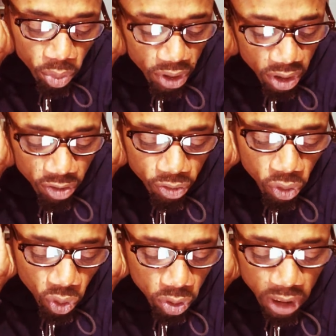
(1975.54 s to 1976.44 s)
Bring the
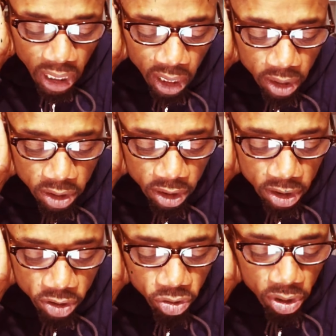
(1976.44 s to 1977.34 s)
full tide into
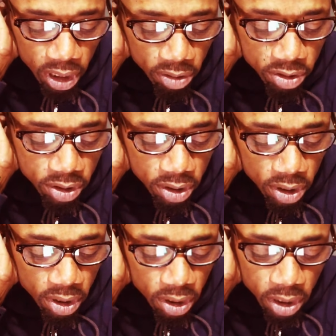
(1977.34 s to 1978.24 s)
the storehouse,
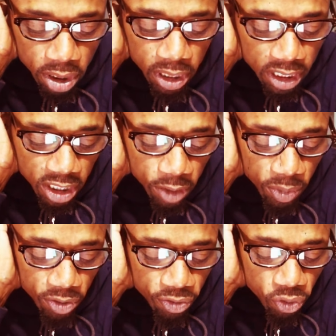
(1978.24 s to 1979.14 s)
and let there
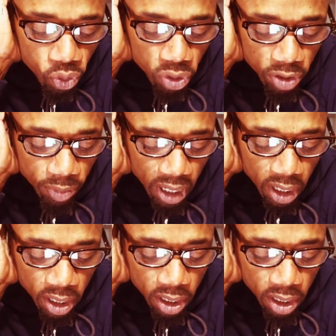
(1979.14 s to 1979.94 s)
be food in my